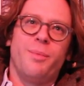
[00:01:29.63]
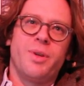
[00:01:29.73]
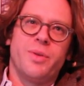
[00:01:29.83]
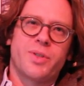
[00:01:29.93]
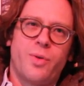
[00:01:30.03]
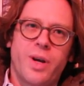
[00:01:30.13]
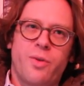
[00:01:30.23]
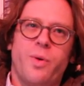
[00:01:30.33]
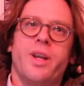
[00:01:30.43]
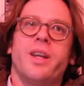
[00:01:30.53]
He was
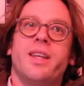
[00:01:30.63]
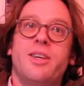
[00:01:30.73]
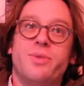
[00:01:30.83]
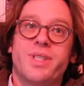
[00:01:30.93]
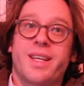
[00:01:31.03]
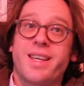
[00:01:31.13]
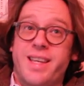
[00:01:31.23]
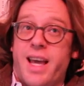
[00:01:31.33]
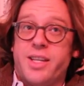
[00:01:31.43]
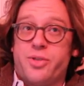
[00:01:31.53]
quick-witted. He was like a
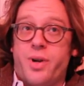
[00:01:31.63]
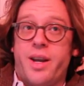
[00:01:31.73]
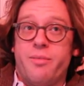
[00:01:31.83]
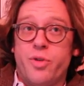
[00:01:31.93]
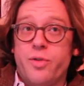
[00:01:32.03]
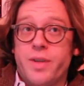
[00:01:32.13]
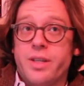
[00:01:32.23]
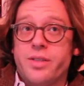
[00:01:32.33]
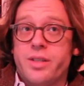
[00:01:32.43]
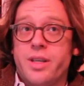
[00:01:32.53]
gangster out of the
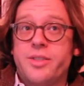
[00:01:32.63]
movies.